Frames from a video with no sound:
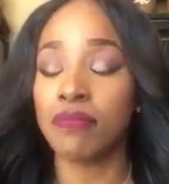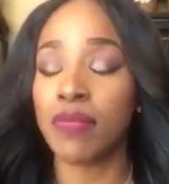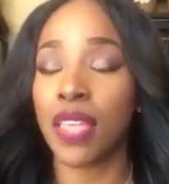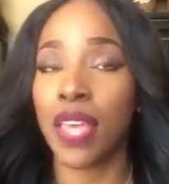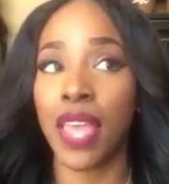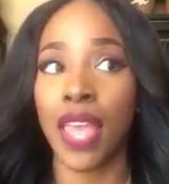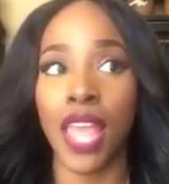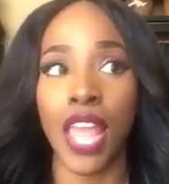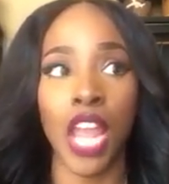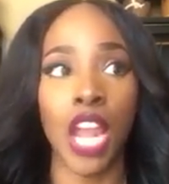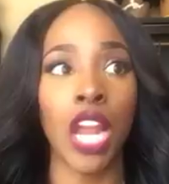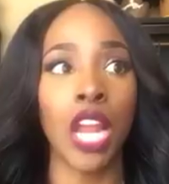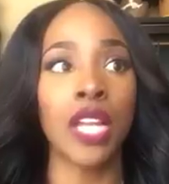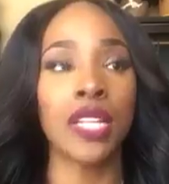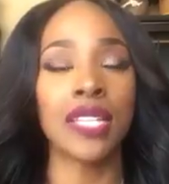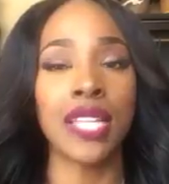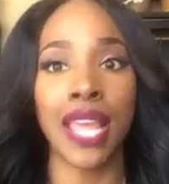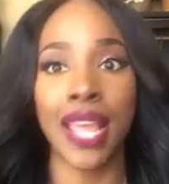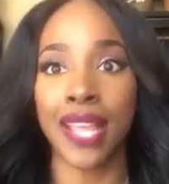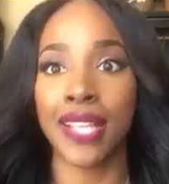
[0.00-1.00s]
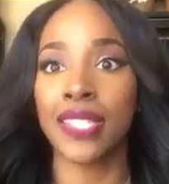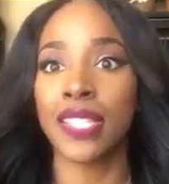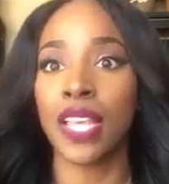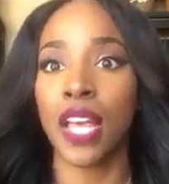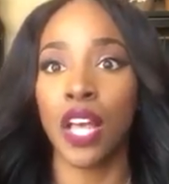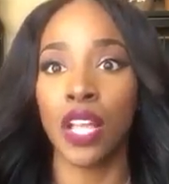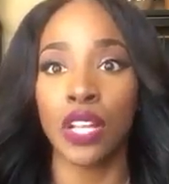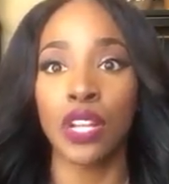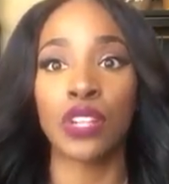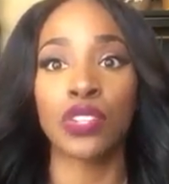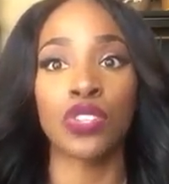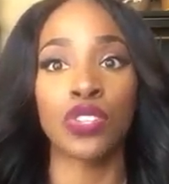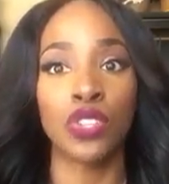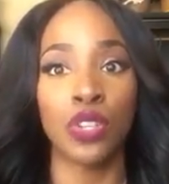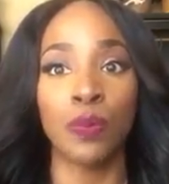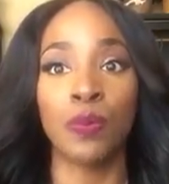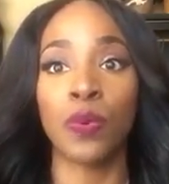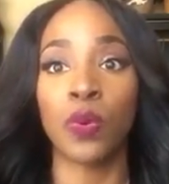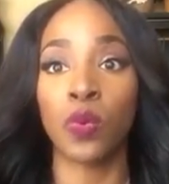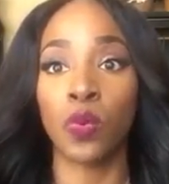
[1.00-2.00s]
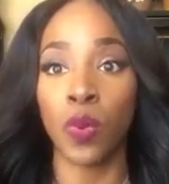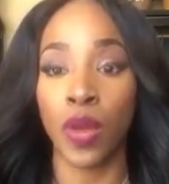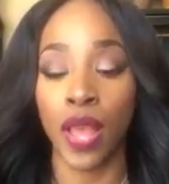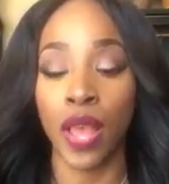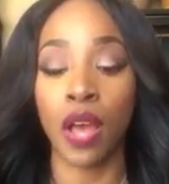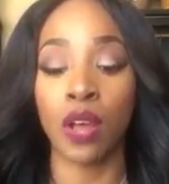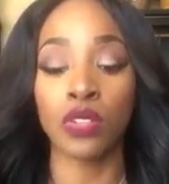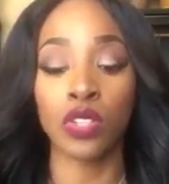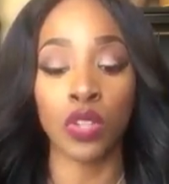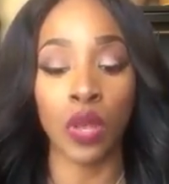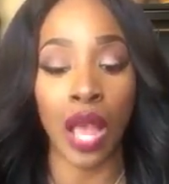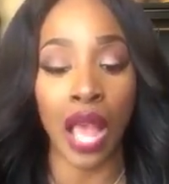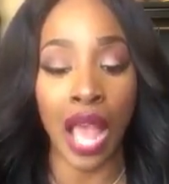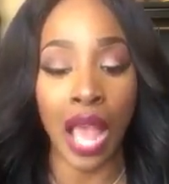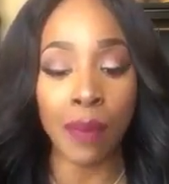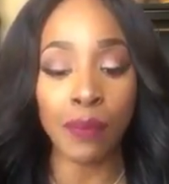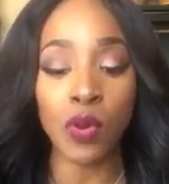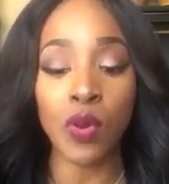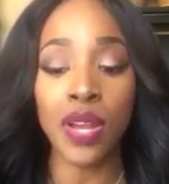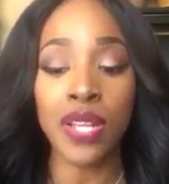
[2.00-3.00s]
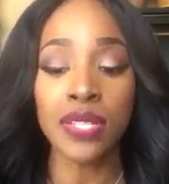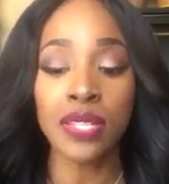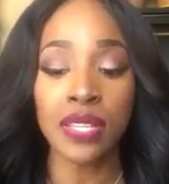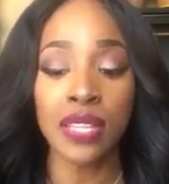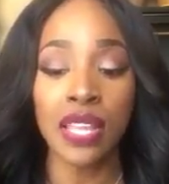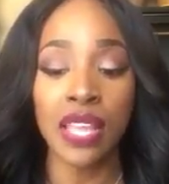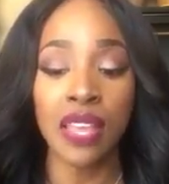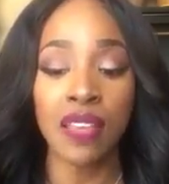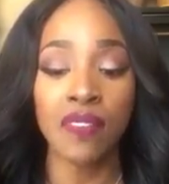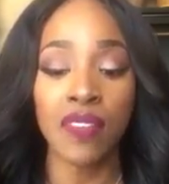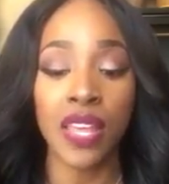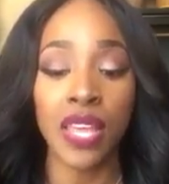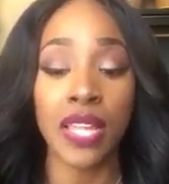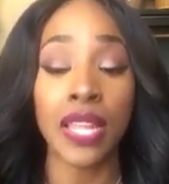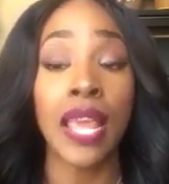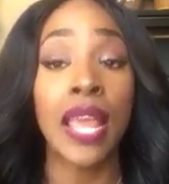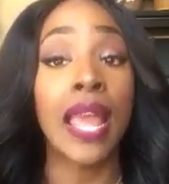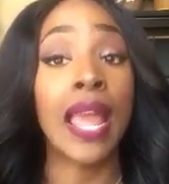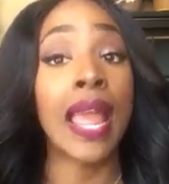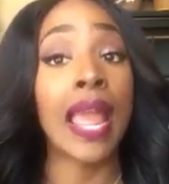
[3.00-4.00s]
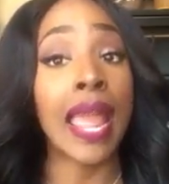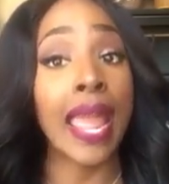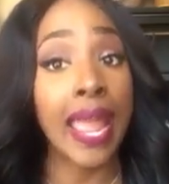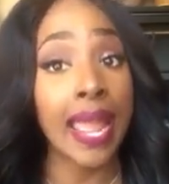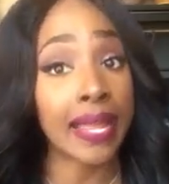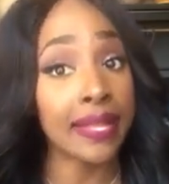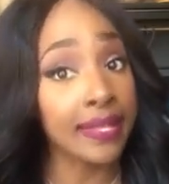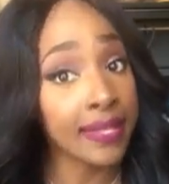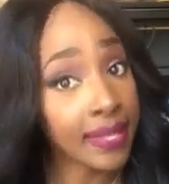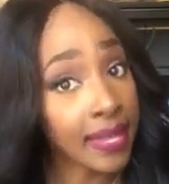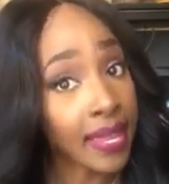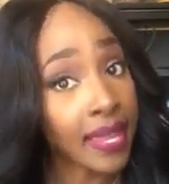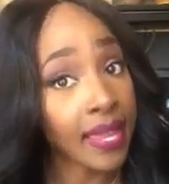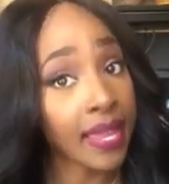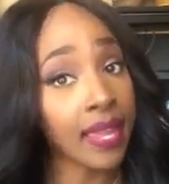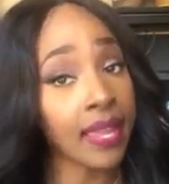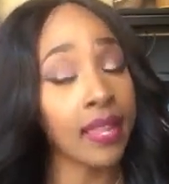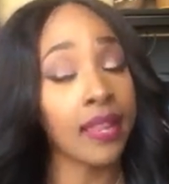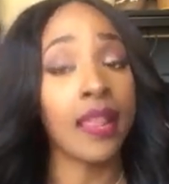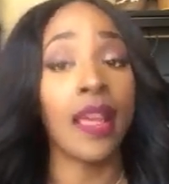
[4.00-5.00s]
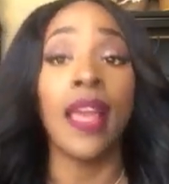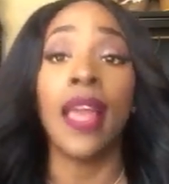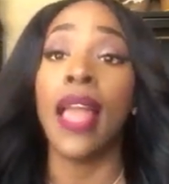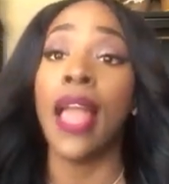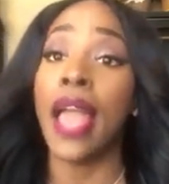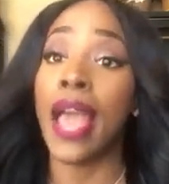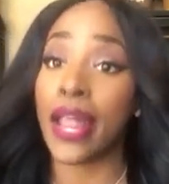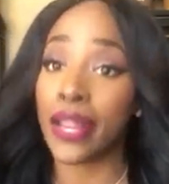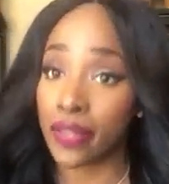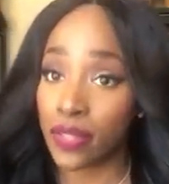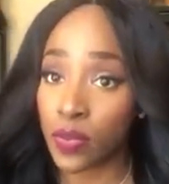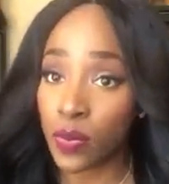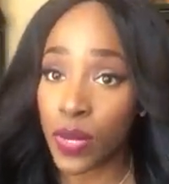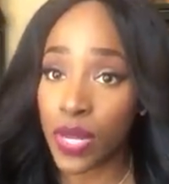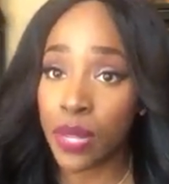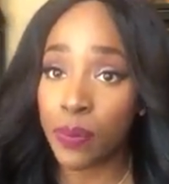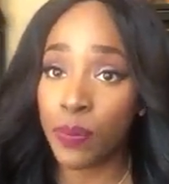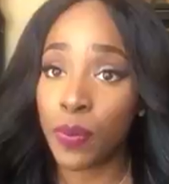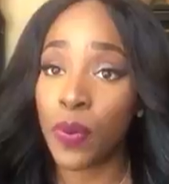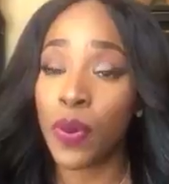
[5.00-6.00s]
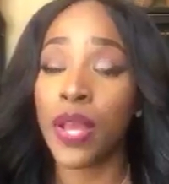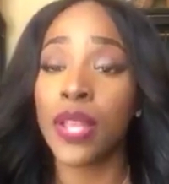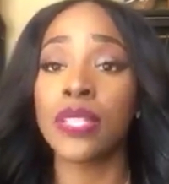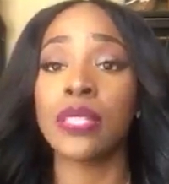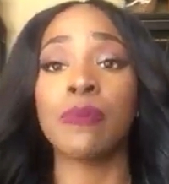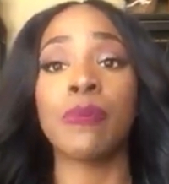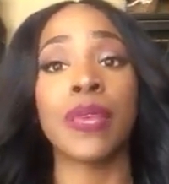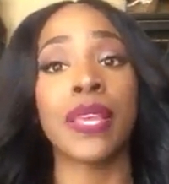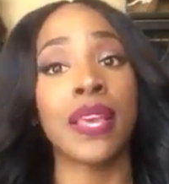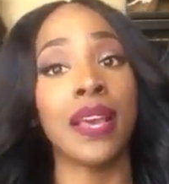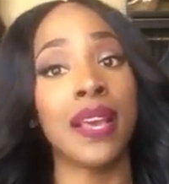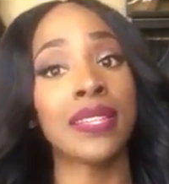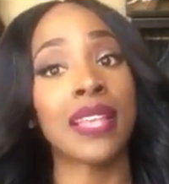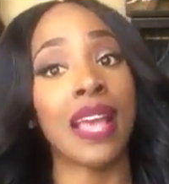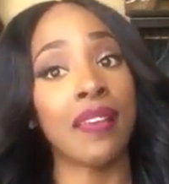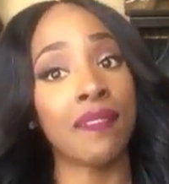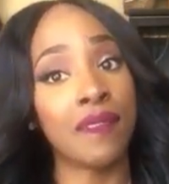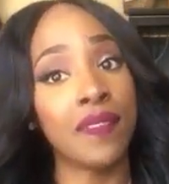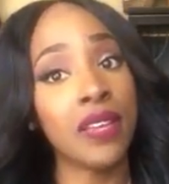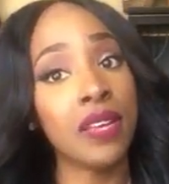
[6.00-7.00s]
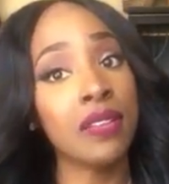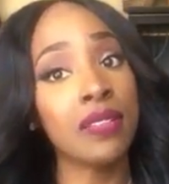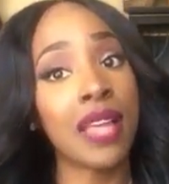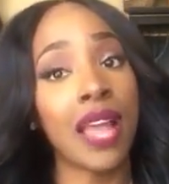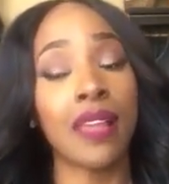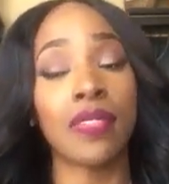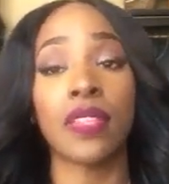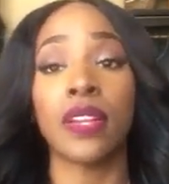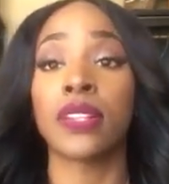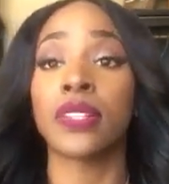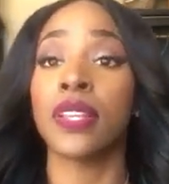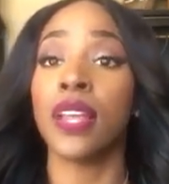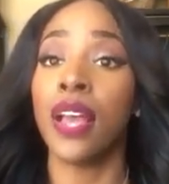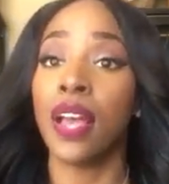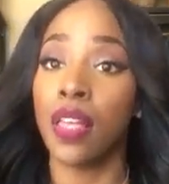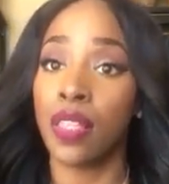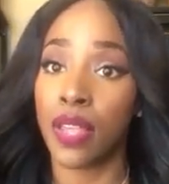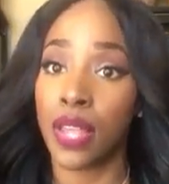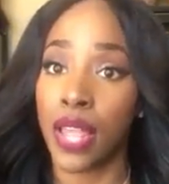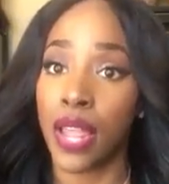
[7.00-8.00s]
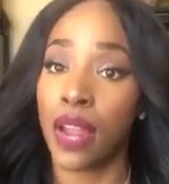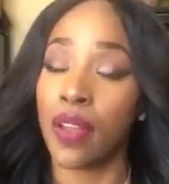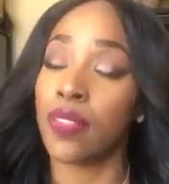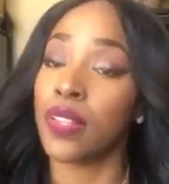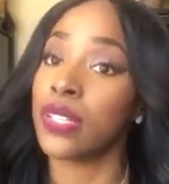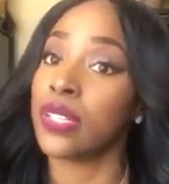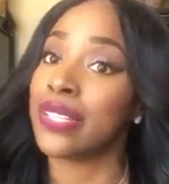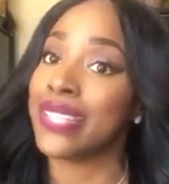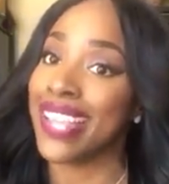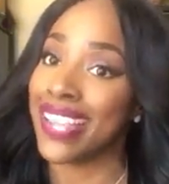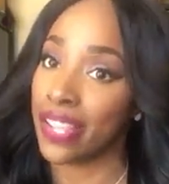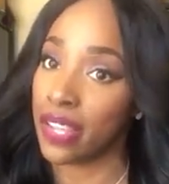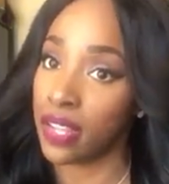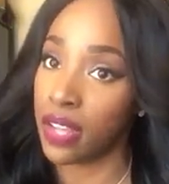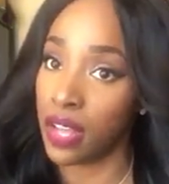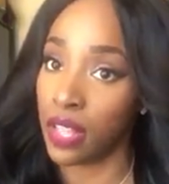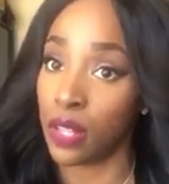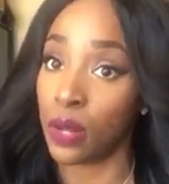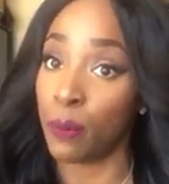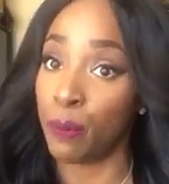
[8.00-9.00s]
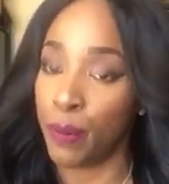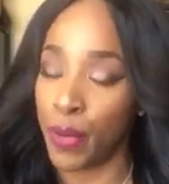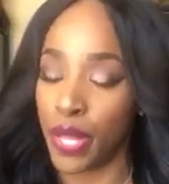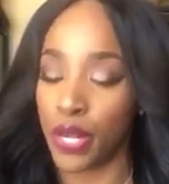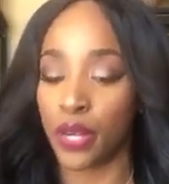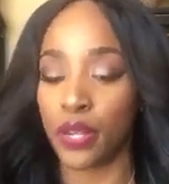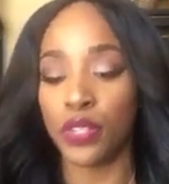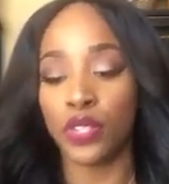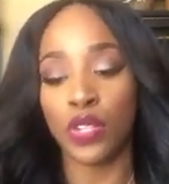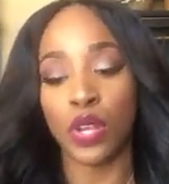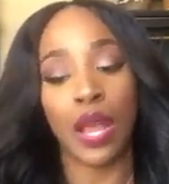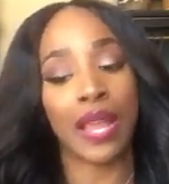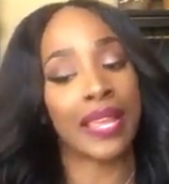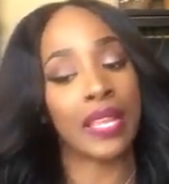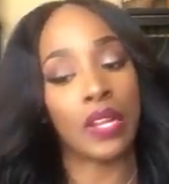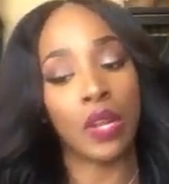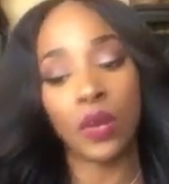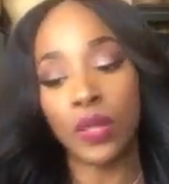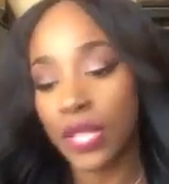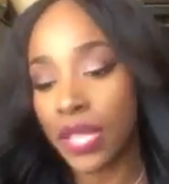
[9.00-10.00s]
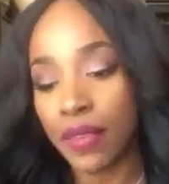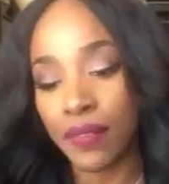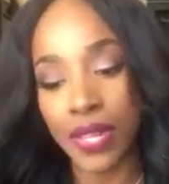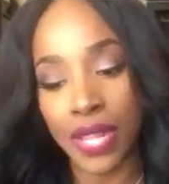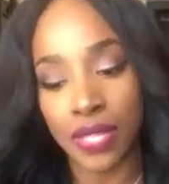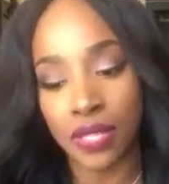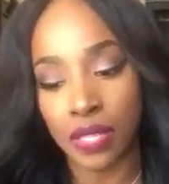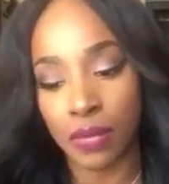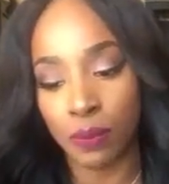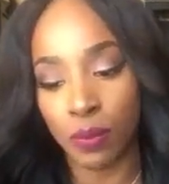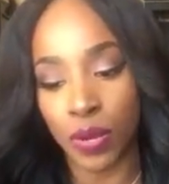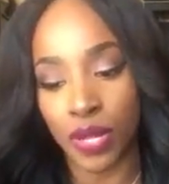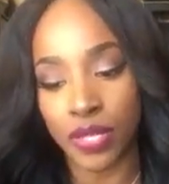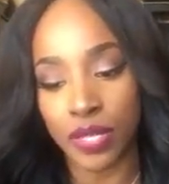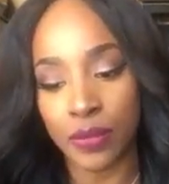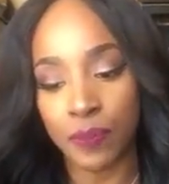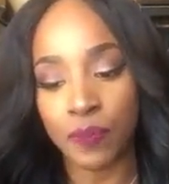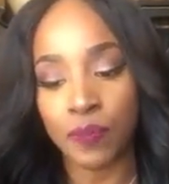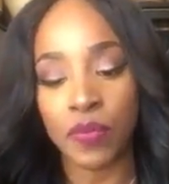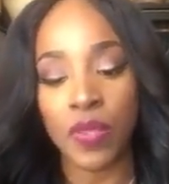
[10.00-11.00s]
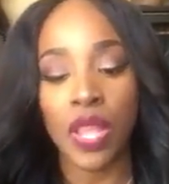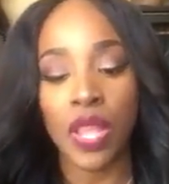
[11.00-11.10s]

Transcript: The hair takes color super well, so I'm going to give it 18 out of 20 points because I feel like there's other hair that's taking color better, so I can only give it 18 points.